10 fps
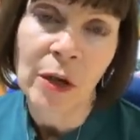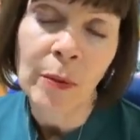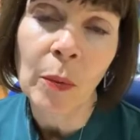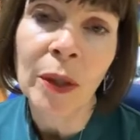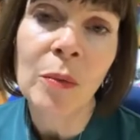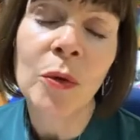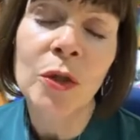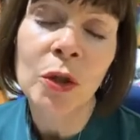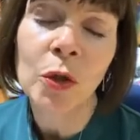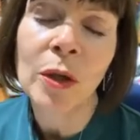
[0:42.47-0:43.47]
But what I want
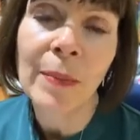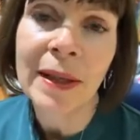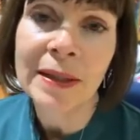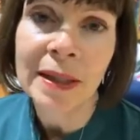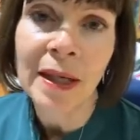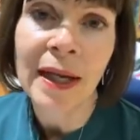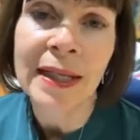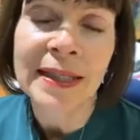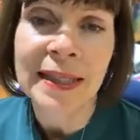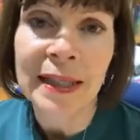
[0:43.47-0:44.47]
to talk about tonight
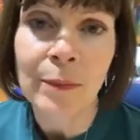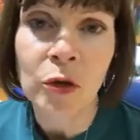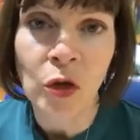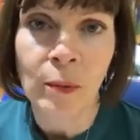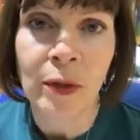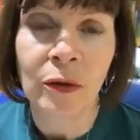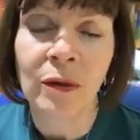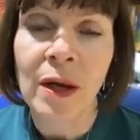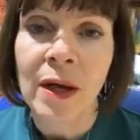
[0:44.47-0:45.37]
is this abdominal